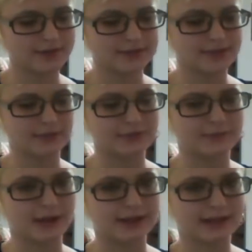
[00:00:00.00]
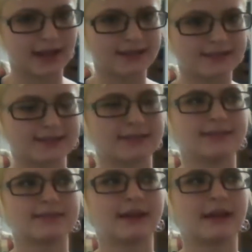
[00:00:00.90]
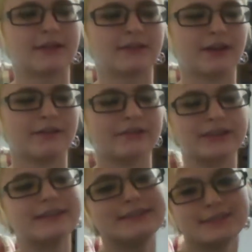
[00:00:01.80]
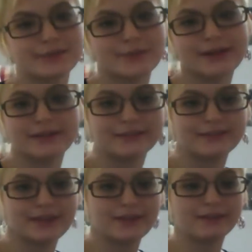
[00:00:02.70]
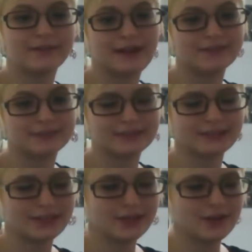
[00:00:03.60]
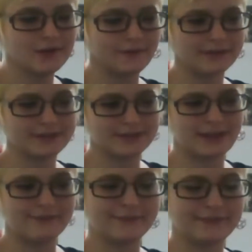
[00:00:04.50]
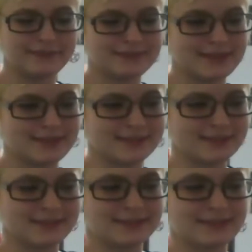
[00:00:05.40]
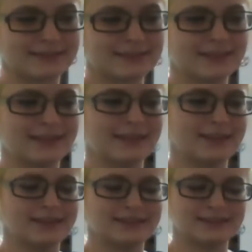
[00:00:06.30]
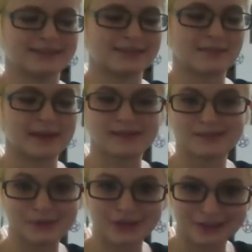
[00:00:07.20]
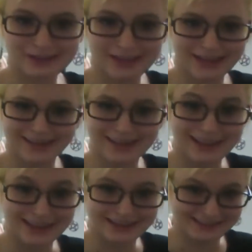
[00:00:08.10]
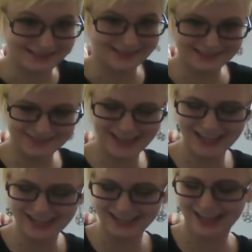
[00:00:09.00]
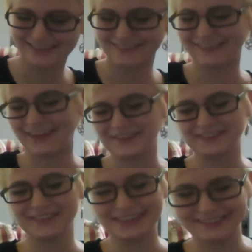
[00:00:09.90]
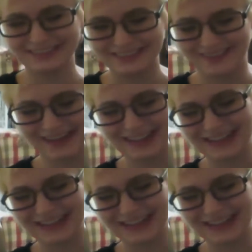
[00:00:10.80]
was listening to his podcast. He's the author of The Easiest Way to Learn Tarot Ever, which everyone says is just the best book, and I need it. I really, really want